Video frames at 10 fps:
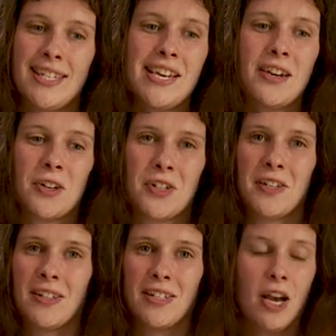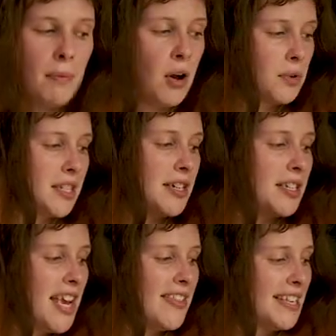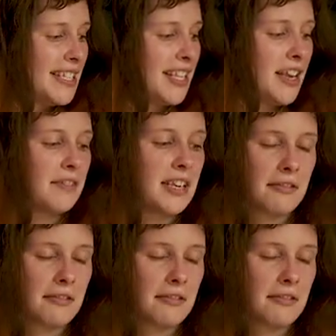seat cushions upholstered in this lovely